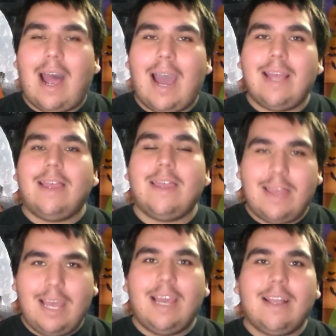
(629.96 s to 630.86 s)
I
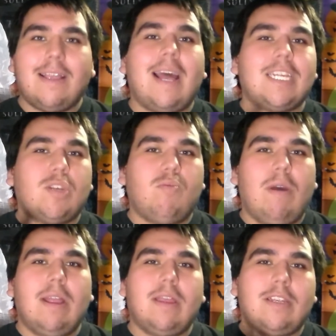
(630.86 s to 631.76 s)
think that's
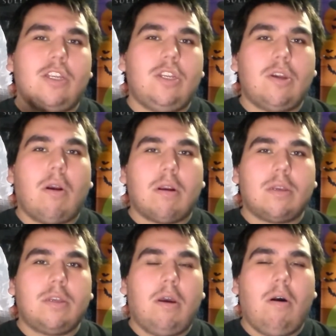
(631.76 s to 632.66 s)
when the
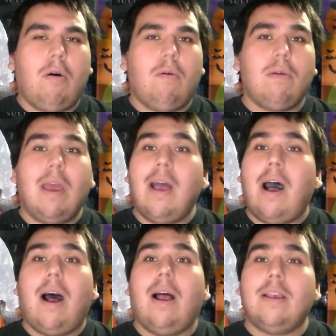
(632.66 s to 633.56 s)
dark tone
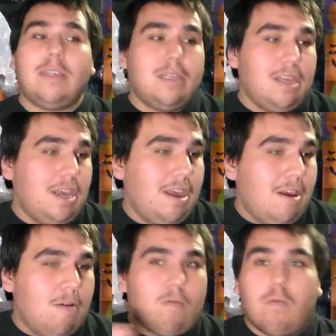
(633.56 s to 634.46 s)
honestly
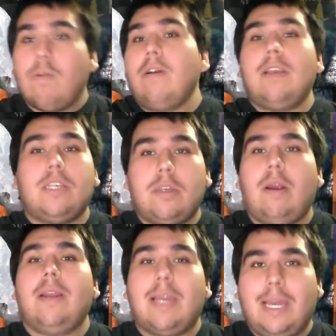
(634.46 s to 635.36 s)
really
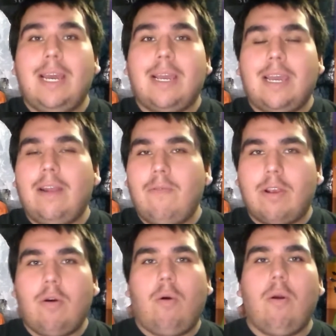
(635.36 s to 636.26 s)
started to kick in with
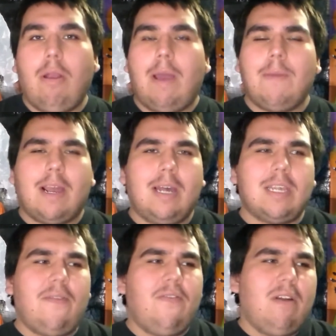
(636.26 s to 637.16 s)
Coraline, because
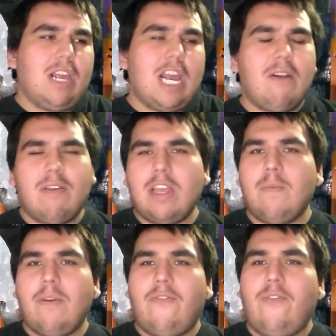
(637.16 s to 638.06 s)
I feel like everything
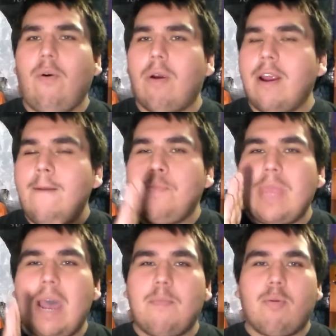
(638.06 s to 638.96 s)
before
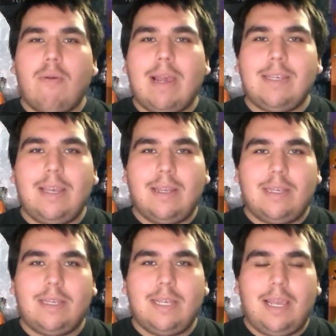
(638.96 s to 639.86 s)
that present
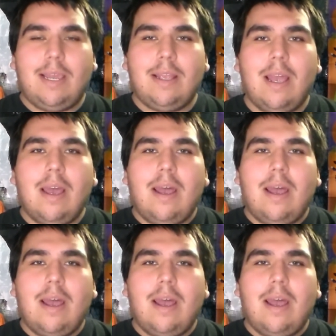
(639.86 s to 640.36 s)
scene,